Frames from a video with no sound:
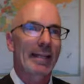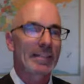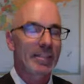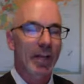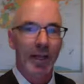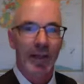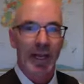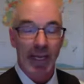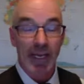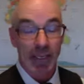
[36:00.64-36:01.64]
it's not,
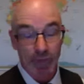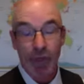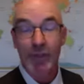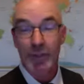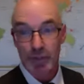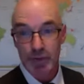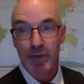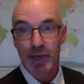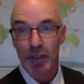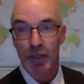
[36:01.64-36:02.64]
and I've learned this from
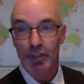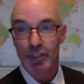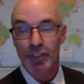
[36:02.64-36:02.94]
my coach,